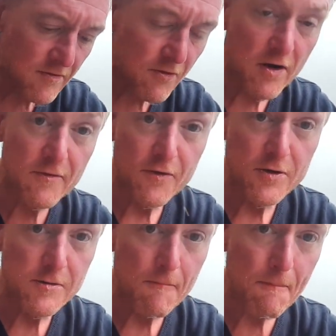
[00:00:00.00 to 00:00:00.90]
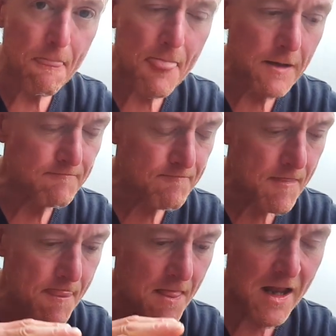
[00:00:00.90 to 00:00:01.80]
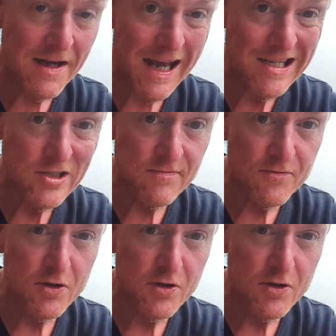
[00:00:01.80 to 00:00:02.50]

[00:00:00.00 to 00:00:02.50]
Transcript: fried food than Asian